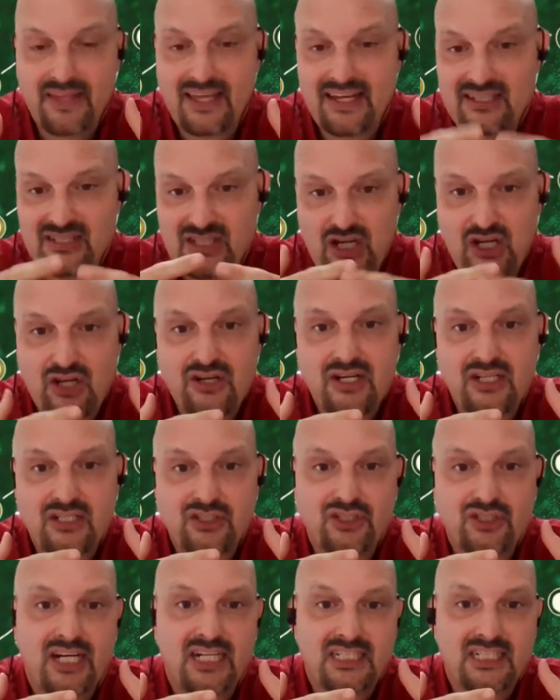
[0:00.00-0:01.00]
That is a good
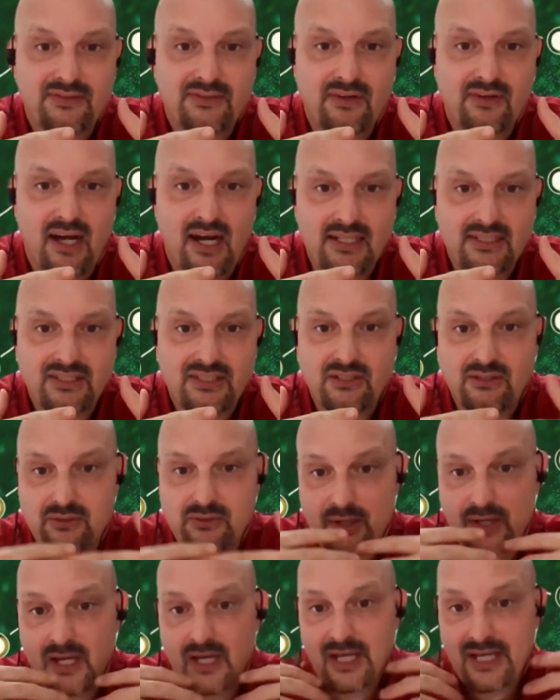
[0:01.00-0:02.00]
exchange for us to